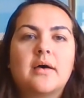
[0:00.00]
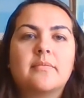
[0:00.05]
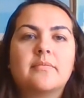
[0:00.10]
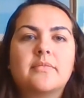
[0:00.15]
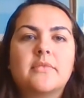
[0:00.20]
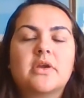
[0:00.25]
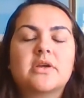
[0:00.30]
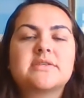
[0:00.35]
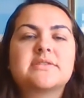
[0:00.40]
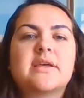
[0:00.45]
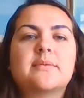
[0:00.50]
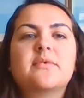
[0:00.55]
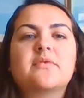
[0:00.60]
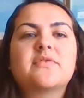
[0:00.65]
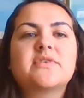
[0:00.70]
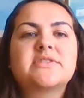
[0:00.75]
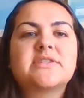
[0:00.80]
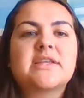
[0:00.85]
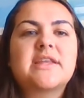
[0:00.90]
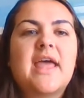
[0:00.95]
your assignment for
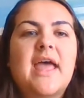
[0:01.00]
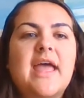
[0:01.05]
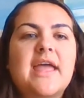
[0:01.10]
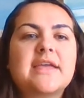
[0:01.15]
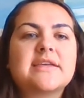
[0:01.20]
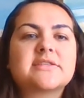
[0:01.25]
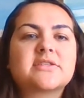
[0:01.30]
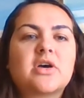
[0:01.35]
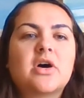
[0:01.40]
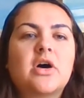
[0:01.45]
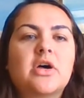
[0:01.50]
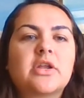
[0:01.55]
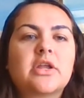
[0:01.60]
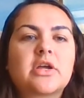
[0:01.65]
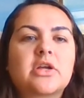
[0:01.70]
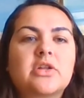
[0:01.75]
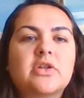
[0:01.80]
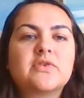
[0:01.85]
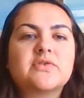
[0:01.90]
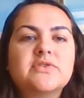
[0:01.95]
today is called A
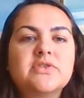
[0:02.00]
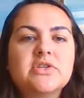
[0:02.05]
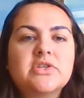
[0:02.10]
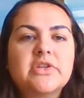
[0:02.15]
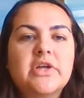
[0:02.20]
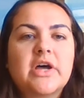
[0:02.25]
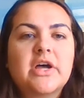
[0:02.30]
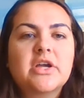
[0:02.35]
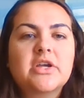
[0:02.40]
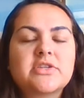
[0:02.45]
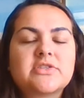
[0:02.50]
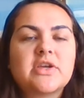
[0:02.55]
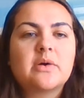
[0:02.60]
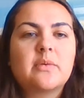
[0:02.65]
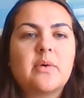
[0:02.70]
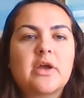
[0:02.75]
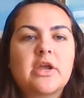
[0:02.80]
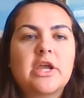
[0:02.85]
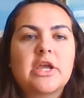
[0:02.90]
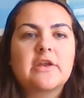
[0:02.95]
Closer Look. So I
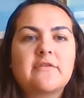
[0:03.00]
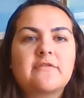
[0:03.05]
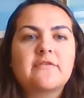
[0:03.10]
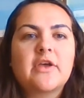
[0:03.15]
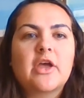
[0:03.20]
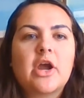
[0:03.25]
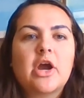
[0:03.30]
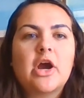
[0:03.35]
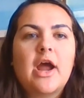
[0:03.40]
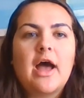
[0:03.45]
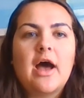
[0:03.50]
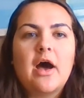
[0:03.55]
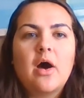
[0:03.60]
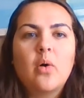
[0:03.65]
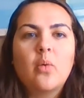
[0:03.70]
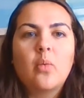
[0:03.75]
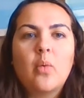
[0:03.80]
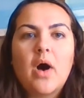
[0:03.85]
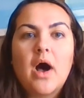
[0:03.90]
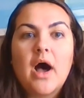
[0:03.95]
want you to figure
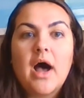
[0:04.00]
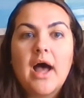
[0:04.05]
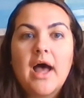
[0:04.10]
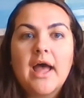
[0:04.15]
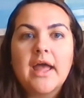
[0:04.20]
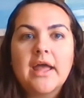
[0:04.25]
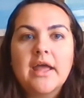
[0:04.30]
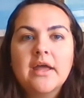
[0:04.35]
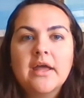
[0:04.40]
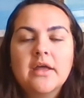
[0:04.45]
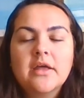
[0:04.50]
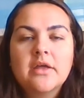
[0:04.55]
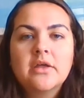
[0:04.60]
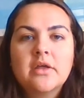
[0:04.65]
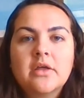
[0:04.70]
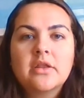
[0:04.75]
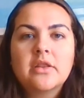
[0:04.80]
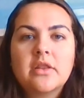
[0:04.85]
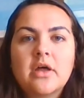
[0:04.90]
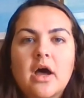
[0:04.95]
out why,
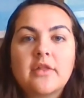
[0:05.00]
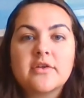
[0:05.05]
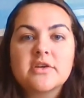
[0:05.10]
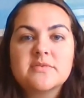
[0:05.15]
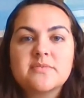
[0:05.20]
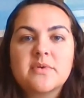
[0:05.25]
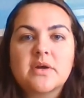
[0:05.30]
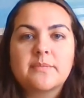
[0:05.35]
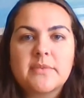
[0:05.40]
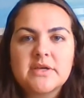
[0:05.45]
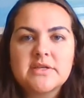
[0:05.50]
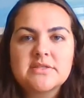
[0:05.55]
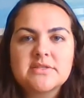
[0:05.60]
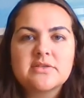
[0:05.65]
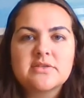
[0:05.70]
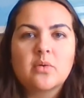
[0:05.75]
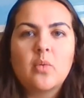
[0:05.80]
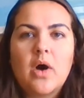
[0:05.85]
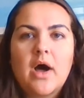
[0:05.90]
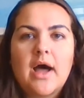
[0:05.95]
the author's purpose,
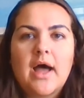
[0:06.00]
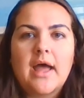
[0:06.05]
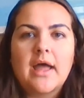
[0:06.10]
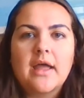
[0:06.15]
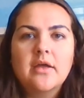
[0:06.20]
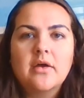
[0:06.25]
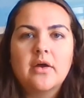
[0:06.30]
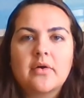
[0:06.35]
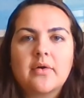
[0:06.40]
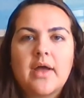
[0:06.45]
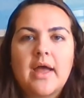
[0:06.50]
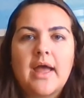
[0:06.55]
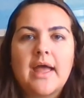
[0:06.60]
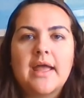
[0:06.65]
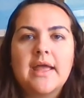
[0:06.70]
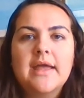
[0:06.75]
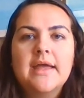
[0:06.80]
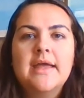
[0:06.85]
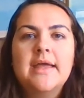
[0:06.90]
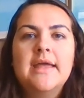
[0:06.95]
the why,
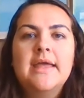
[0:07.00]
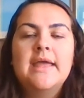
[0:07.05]
okay?